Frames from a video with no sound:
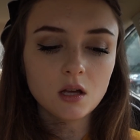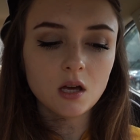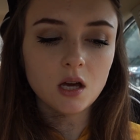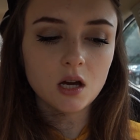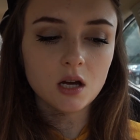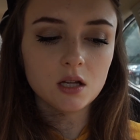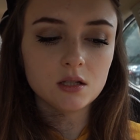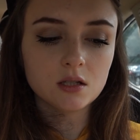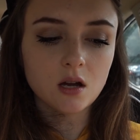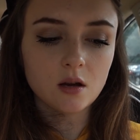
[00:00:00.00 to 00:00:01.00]

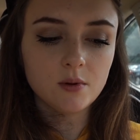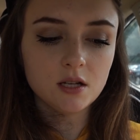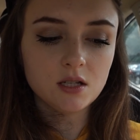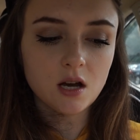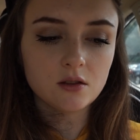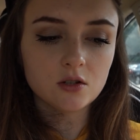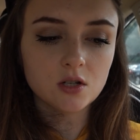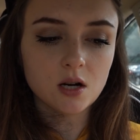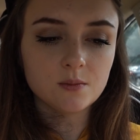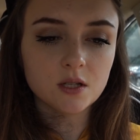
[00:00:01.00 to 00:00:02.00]
and I applied to other
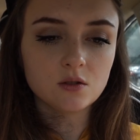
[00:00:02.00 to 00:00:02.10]
jobs